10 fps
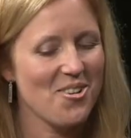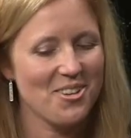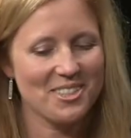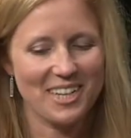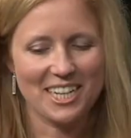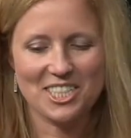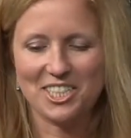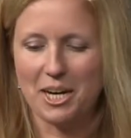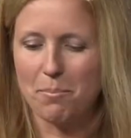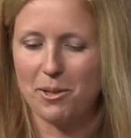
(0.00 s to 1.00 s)
there's
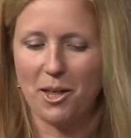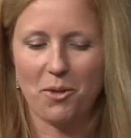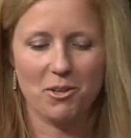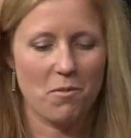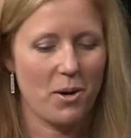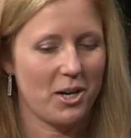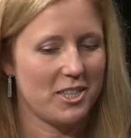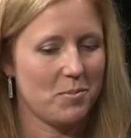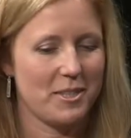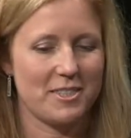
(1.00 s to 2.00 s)
actually a plethora of
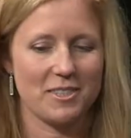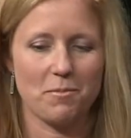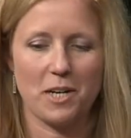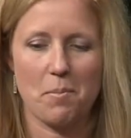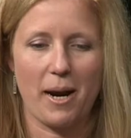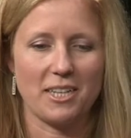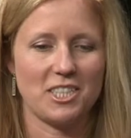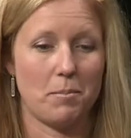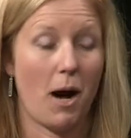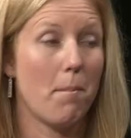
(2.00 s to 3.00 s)
parking spaces. I'm very
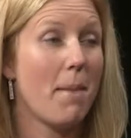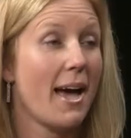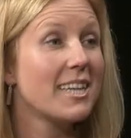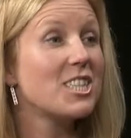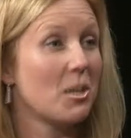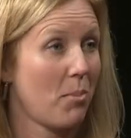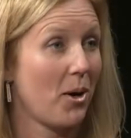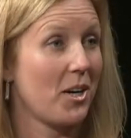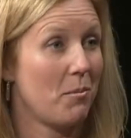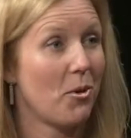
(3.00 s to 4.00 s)
passionate about managing
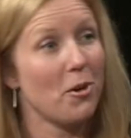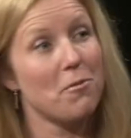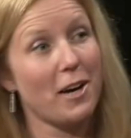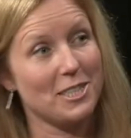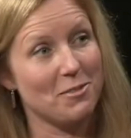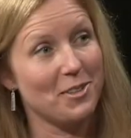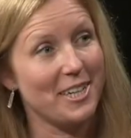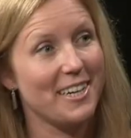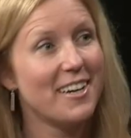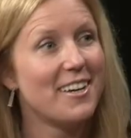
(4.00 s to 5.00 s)
parking more
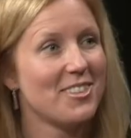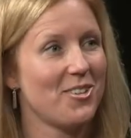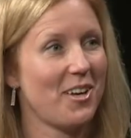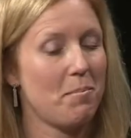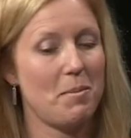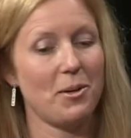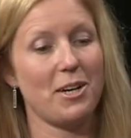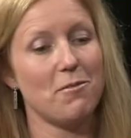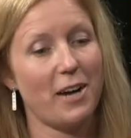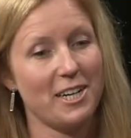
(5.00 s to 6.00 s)
effectively, mm -hmm. so that people
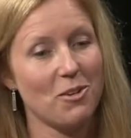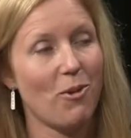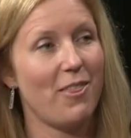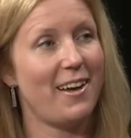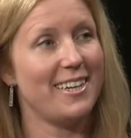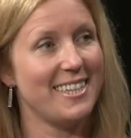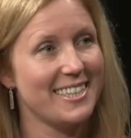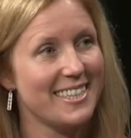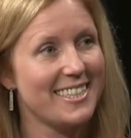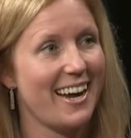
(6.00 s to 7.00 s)
can find it when they
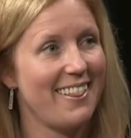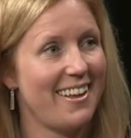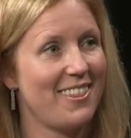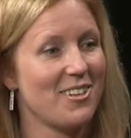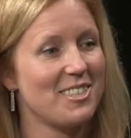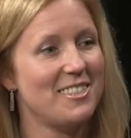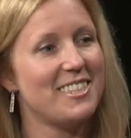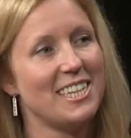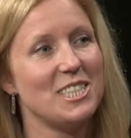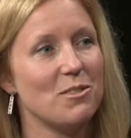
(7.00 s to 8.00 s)
need it, and that there's
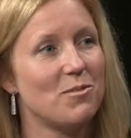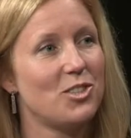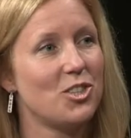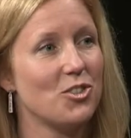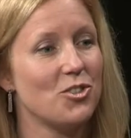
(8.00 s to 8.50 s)
incentives to